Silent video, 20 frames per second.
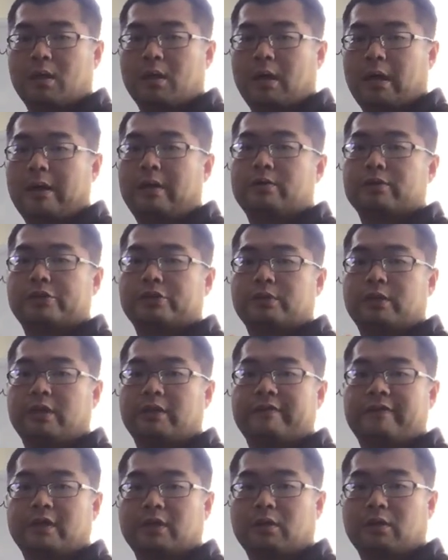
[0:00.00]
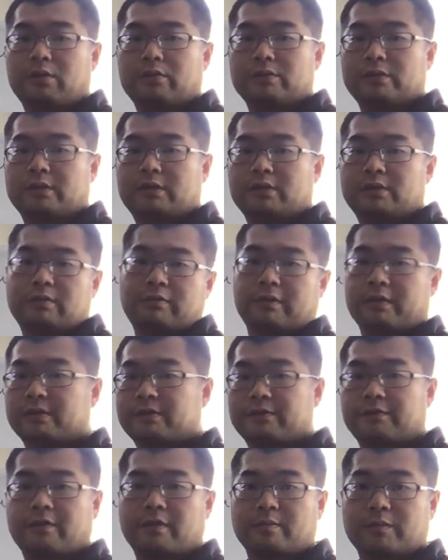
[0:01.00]
I also give a closed intervals
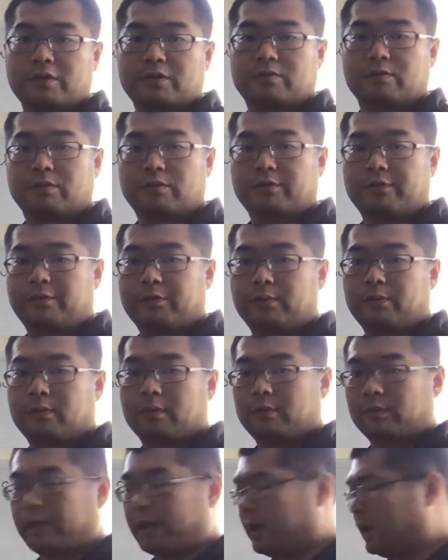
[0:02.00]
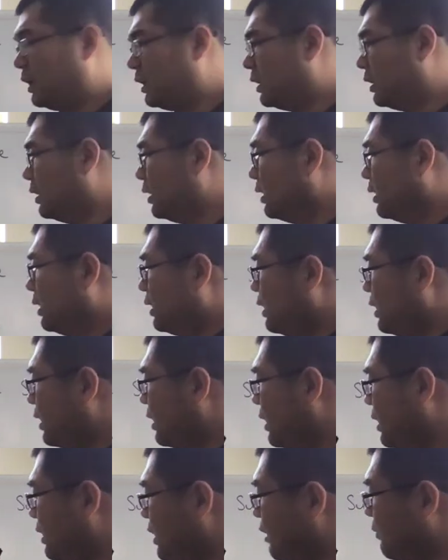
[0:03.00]
from 0 to 4, okay?
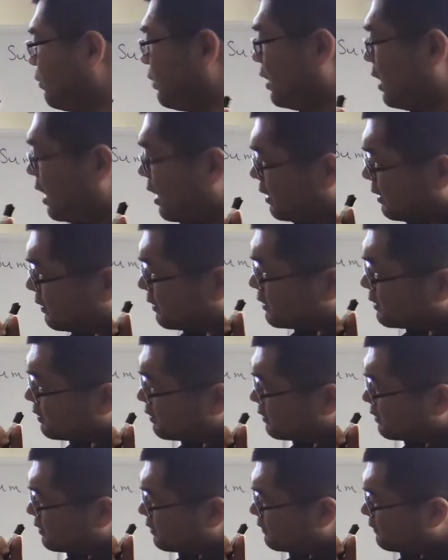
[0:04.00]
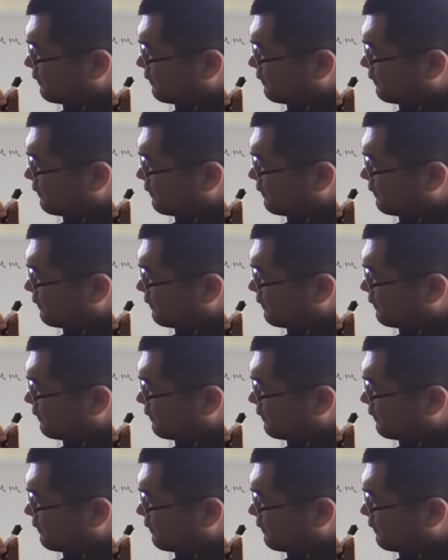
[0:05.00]
And I plotted this